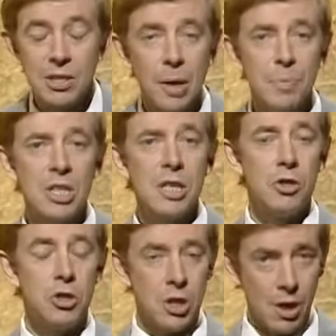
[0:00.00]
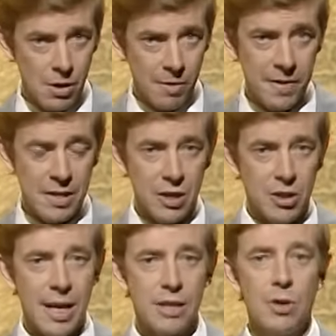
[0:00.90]
The subject is geography.
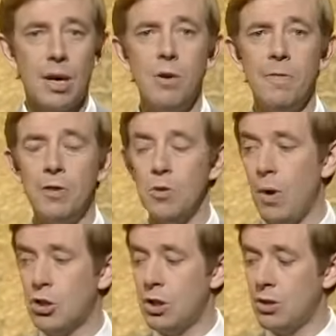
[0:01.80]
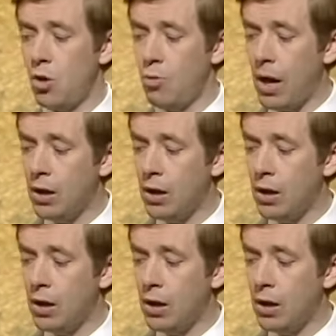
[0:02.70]
There's an extra clue for you watching at home.